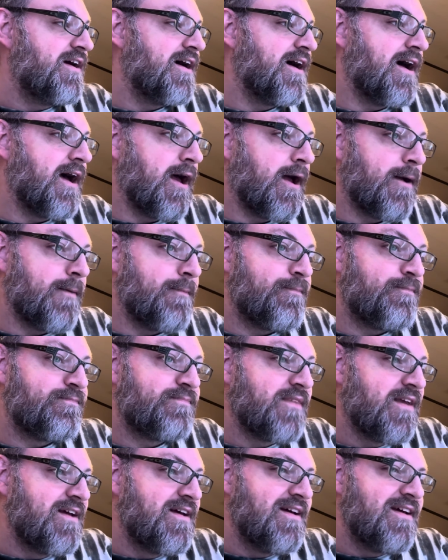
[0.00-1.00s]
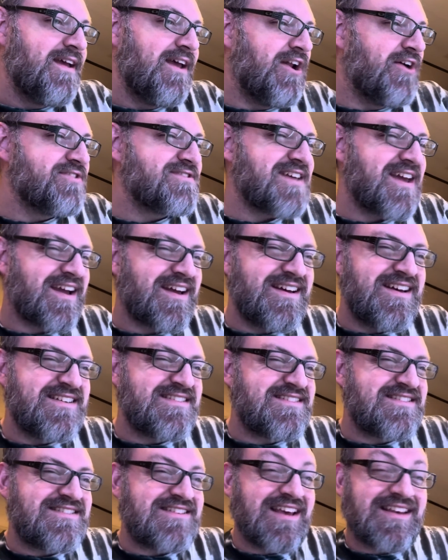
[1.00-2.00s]
Um, you know, it's like a
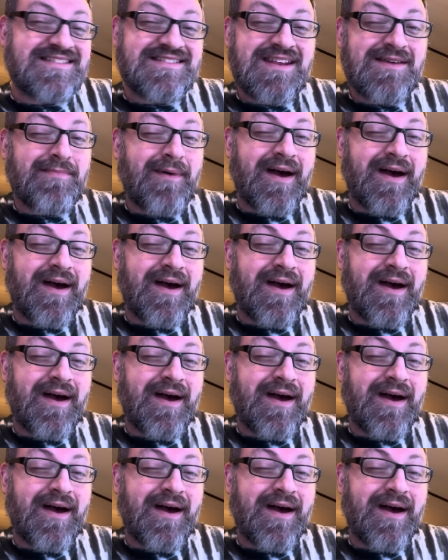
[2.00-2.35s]
60